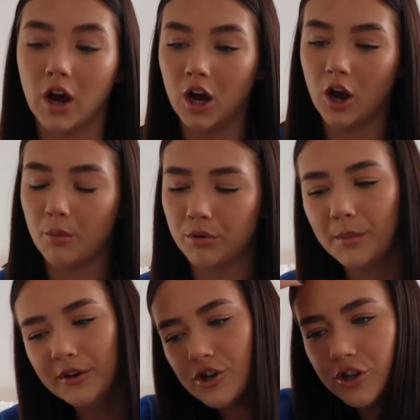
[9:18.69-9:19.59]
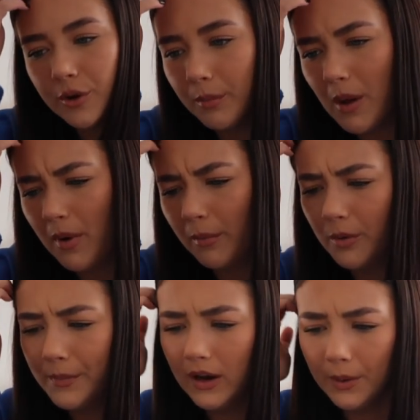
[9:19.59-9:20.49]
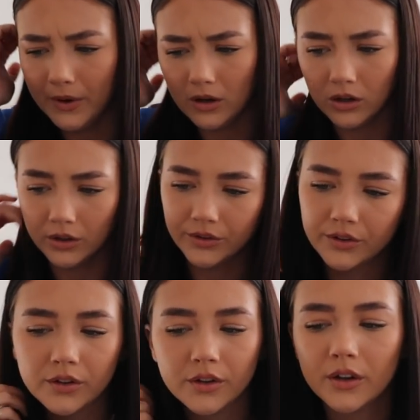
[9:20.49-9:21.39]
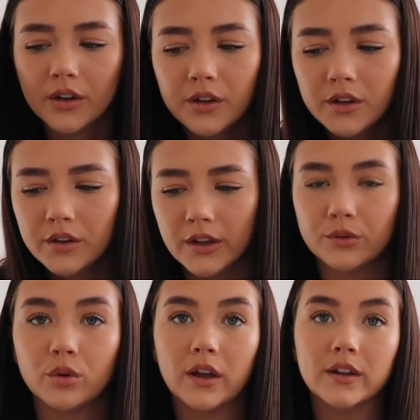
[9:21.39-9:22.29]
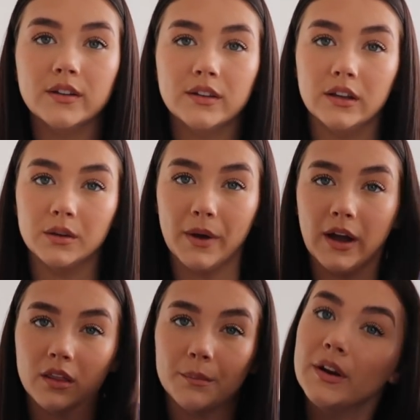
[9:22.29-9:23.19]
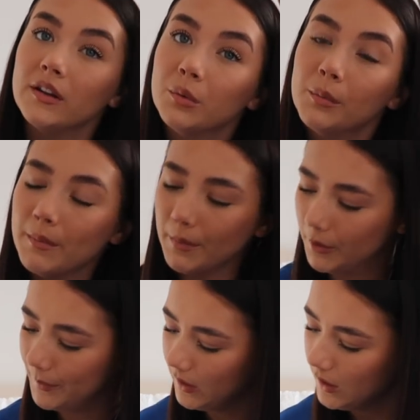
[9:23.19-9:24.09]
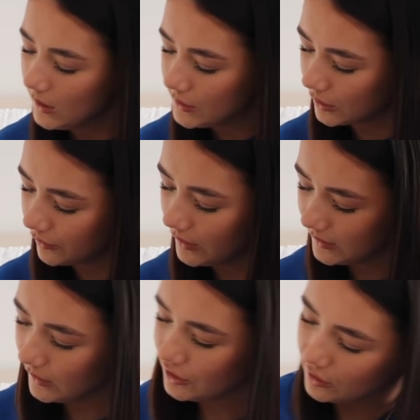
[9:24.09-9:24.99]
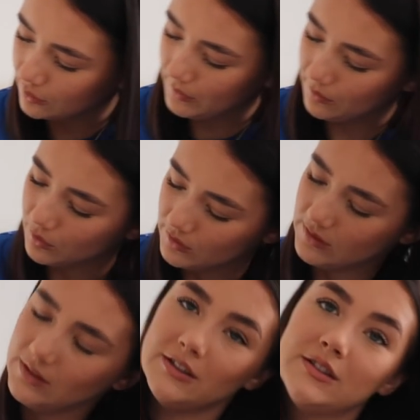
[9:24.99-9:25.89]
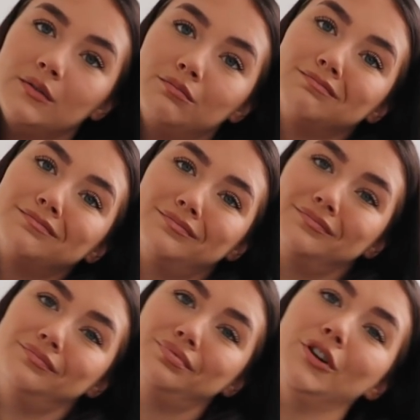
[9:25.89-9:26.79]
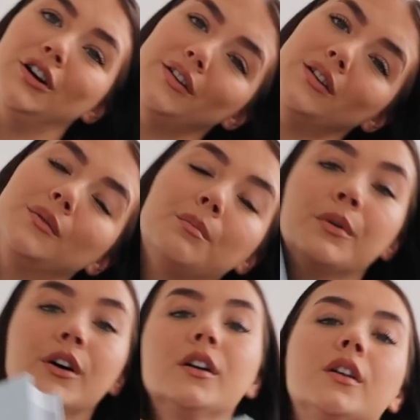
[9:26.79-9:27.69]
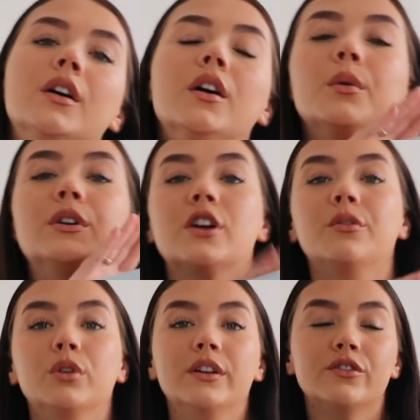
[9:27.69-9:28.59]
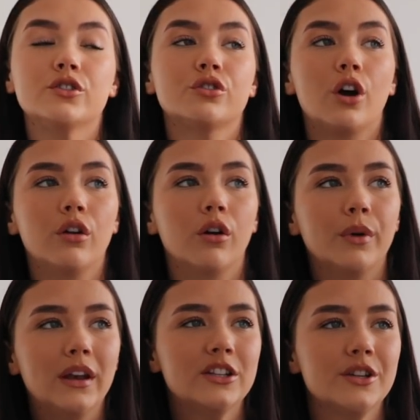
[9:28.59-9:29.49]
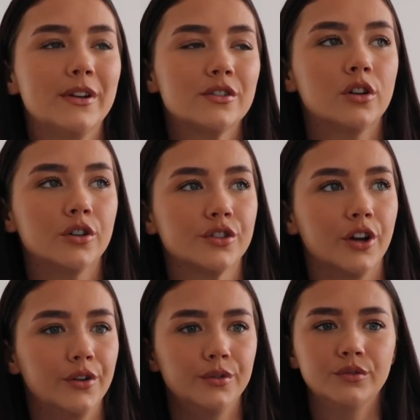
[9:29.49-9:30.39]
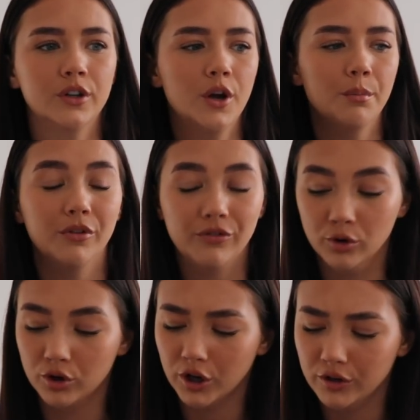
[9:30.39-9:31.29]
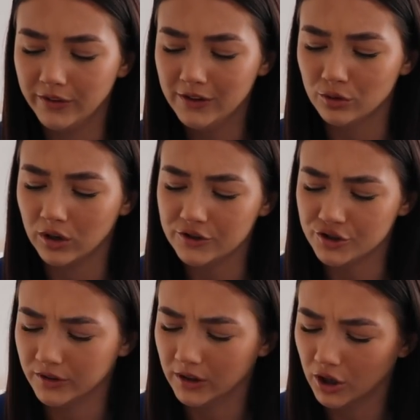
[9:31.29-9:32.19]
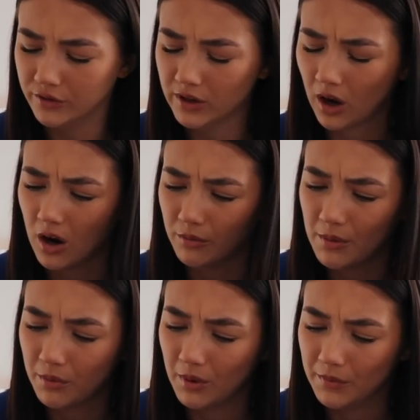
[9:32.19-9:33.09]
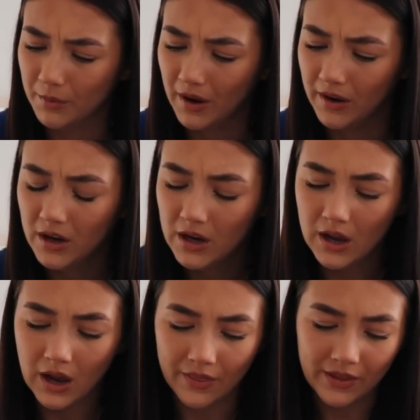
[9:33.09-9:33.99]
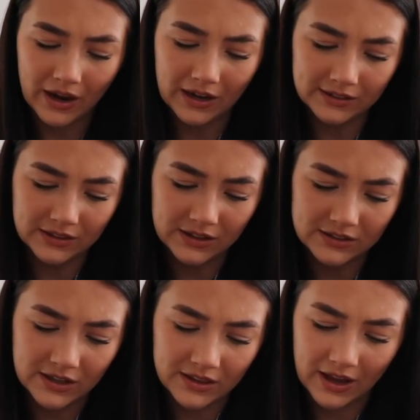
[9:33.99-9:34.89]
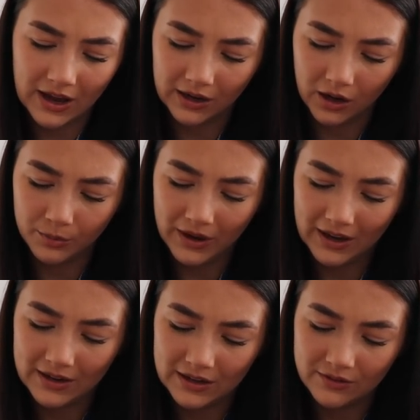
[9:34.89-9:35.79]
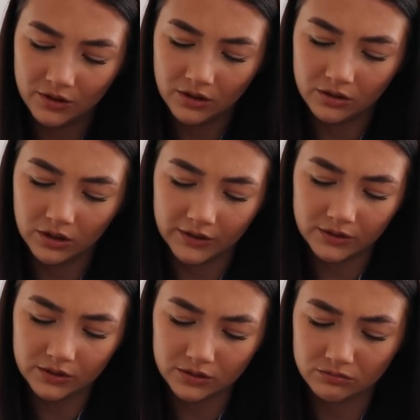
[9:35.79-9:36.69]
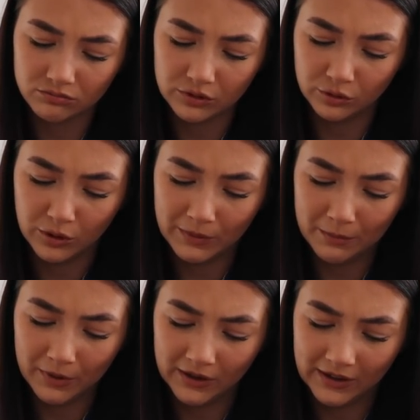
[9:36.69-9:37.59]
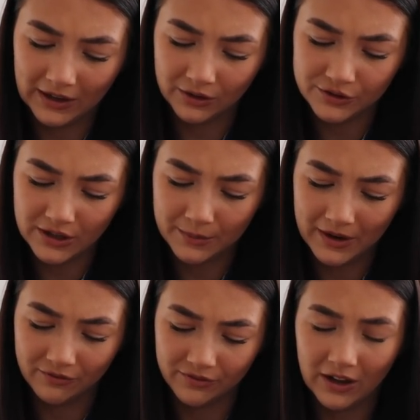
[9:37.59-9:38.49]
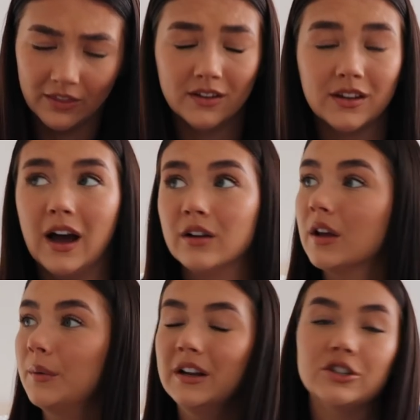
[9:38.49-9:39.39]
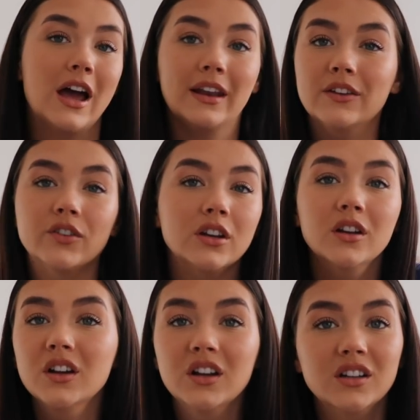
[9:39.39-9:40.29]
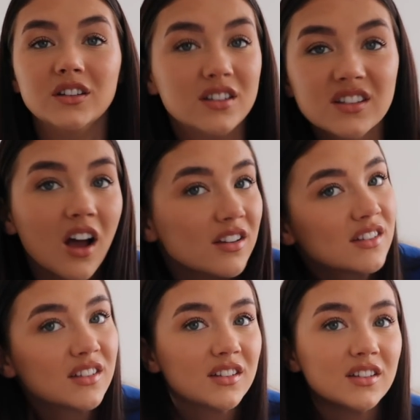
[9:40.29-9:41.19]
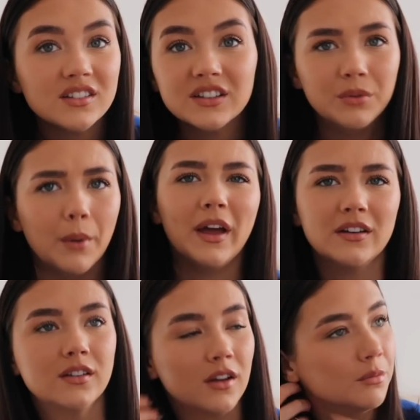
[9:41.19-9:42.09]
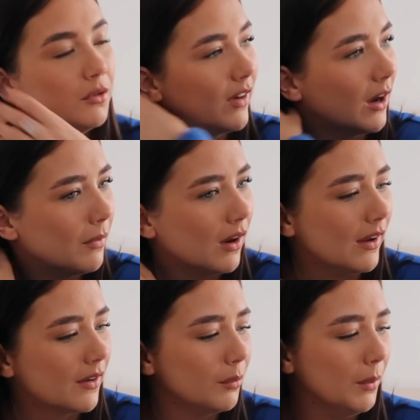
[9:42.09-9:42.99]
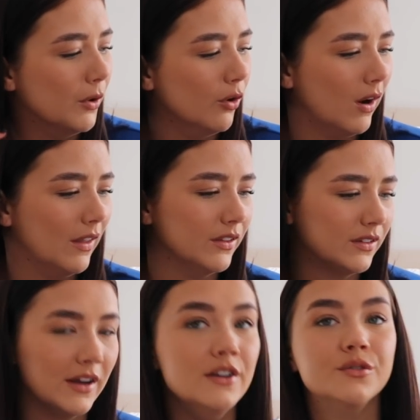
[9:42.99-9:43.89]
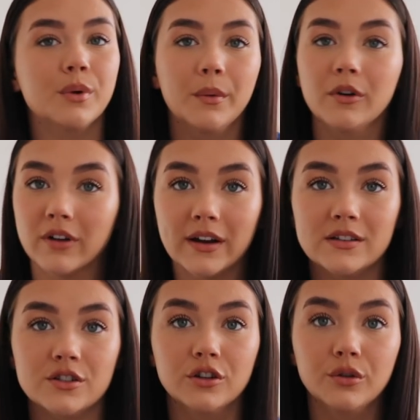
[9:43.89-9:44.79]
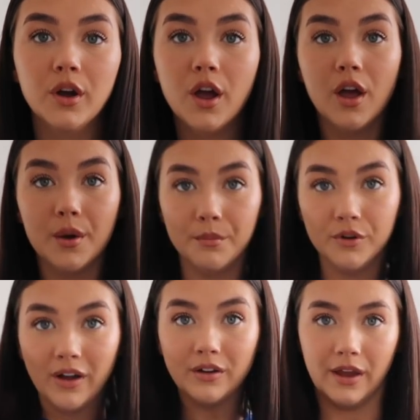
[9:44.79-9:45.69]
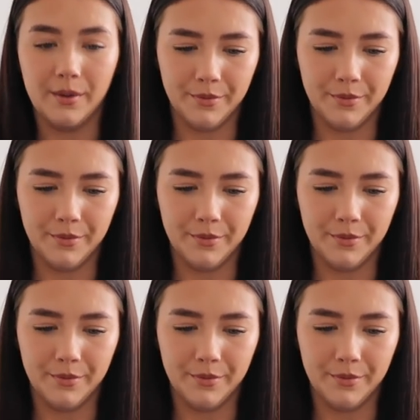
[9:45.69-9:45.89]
I'll probably just show you what my mum got me now, because that's all I can see in the bag at the minute is what my mum got me. So the first thing she got me was this product book, which I've wanted for so long. We literally went to Costco before COVID, or like during COVID, I can't remember when we went, and they had these in there, and like we hadn't even like thought about buying a house yet. We hadn't found this house, like we literally hadn't even discussed, well, we had discussed moving out, but like we were not at the stage where we were ready to move out yet.